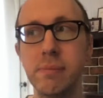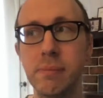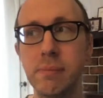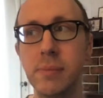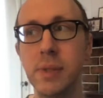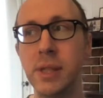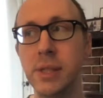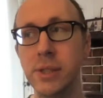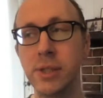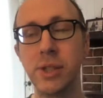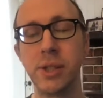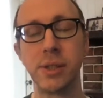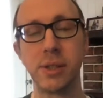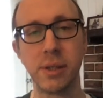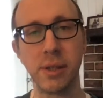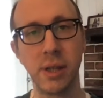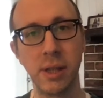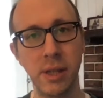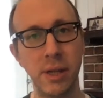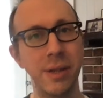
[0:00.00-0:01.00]
it's just
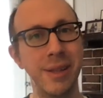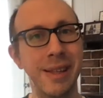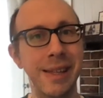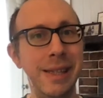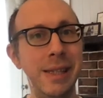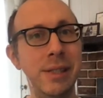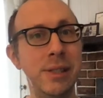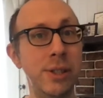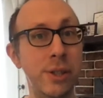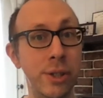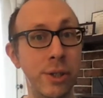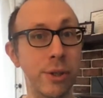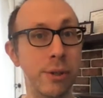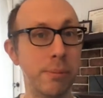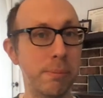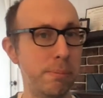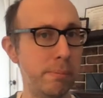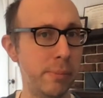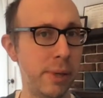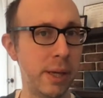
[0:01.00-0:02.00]
a little easier
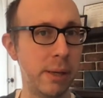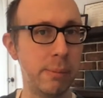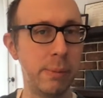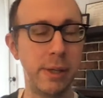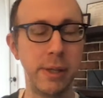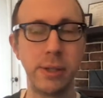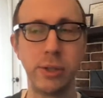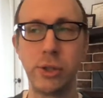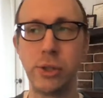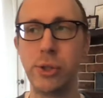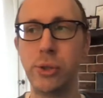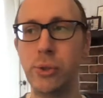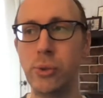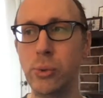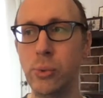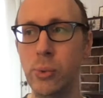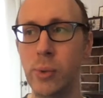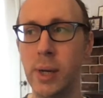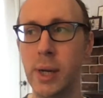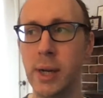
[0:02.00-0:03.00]
maybe
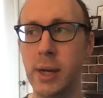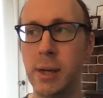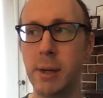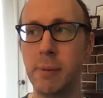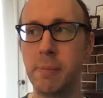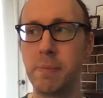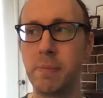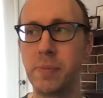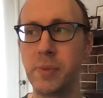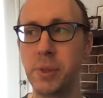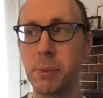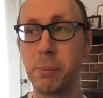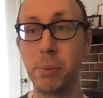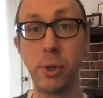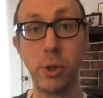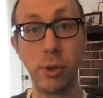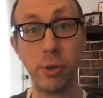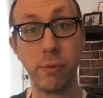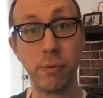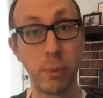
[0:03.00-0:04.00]
to
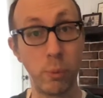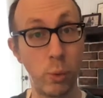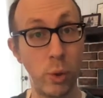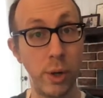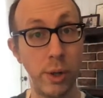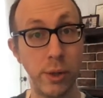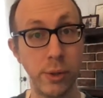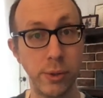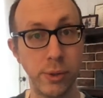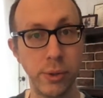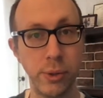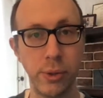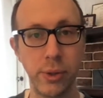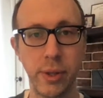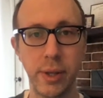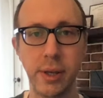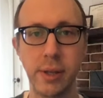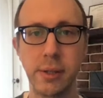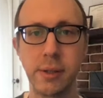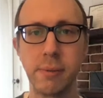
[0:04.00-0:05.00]
pull from one of those two
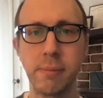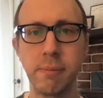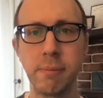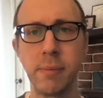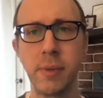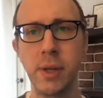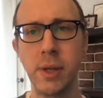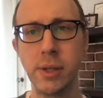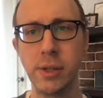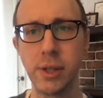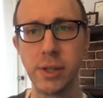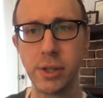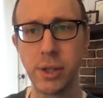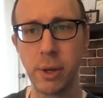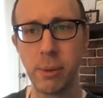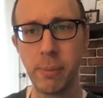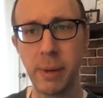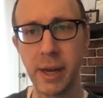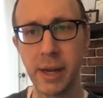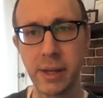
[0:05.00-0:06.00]
things. So let's
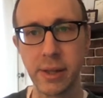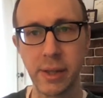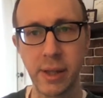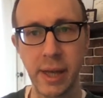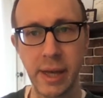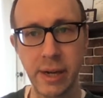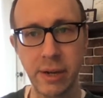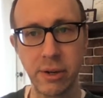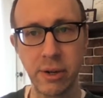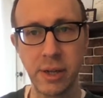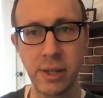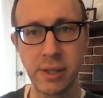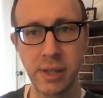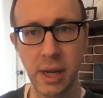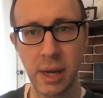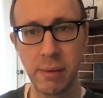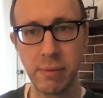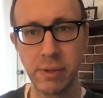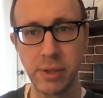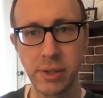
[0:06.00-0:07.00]
go back. The latter is
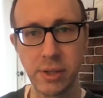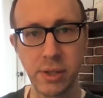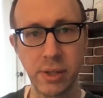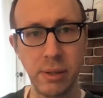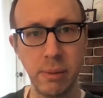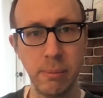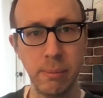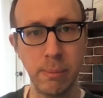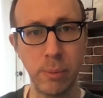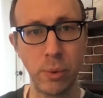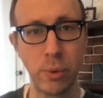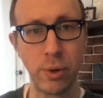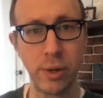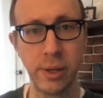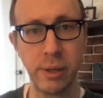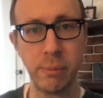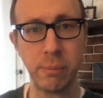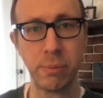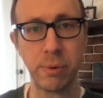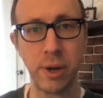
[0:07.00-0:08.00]
obviously more
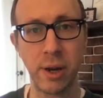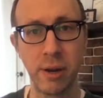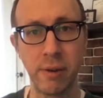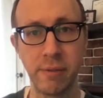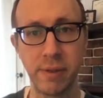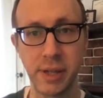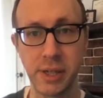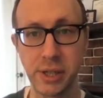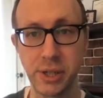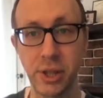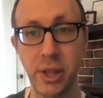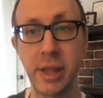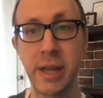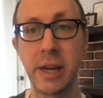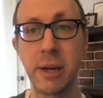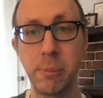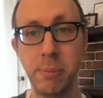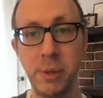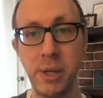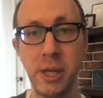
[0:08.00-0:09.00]
improv-ish. The
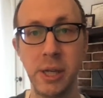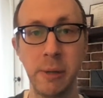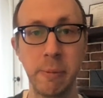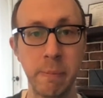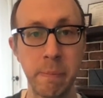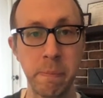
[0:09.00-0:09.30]
latter being